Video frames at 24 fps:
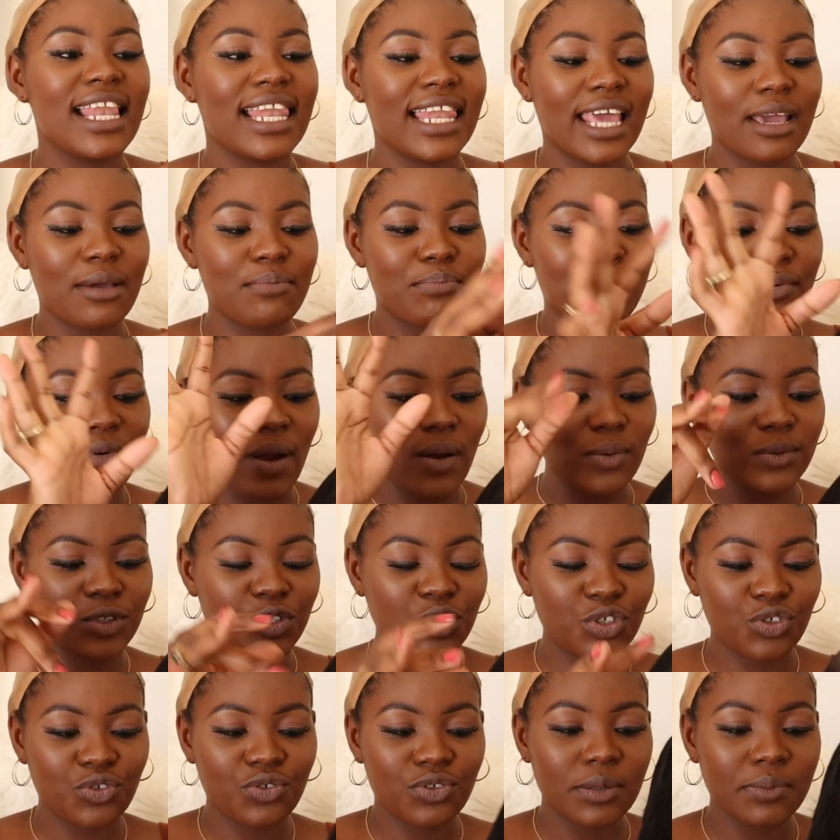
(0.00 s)
like brown
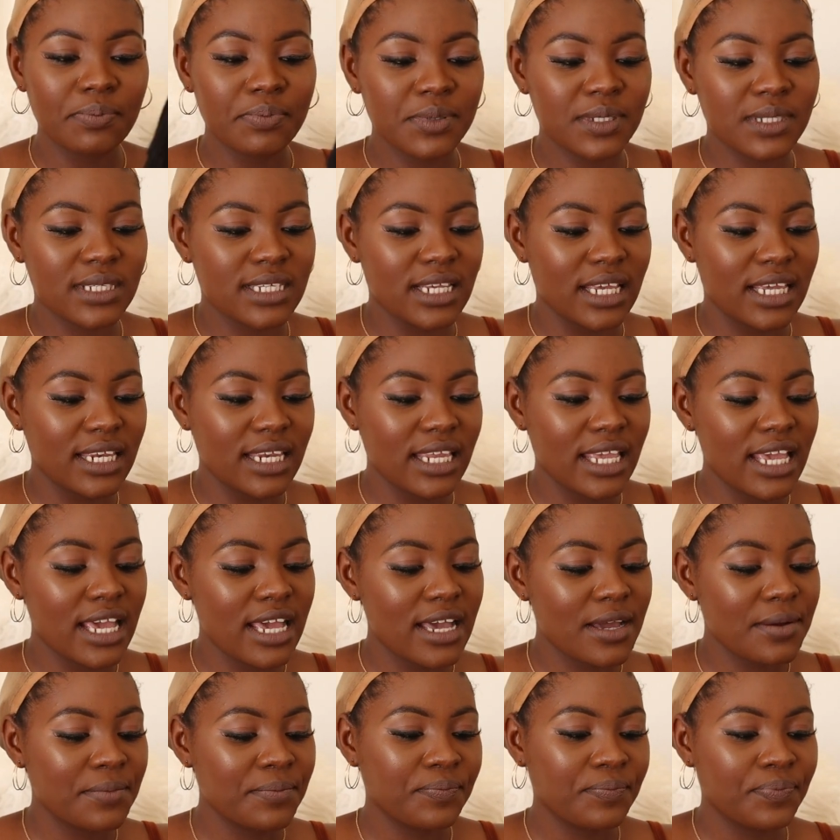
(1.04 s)
strips in
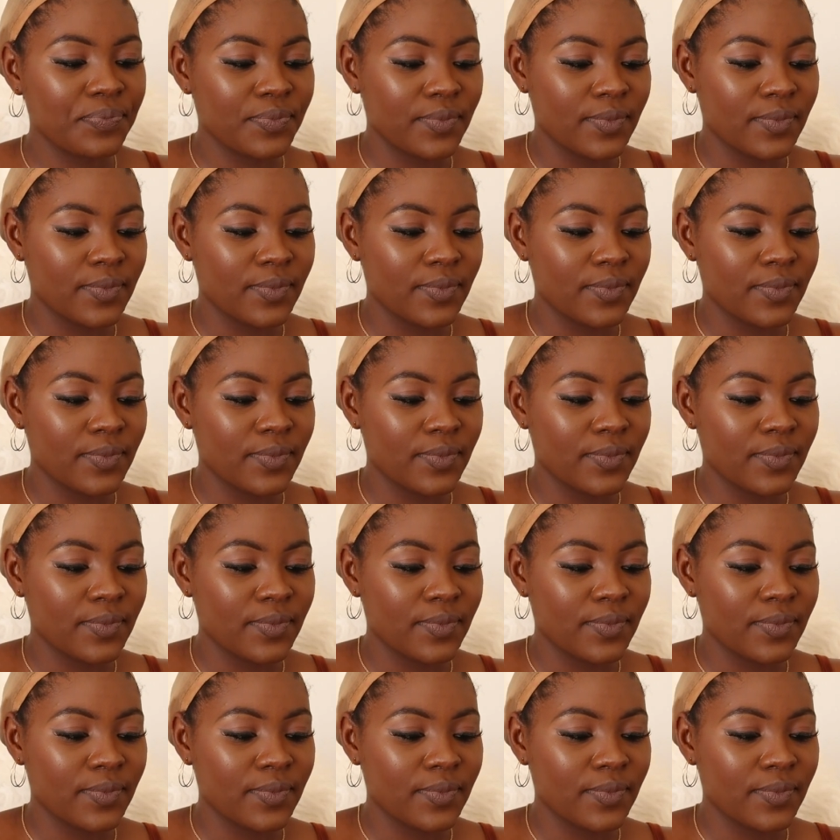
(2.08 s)
here.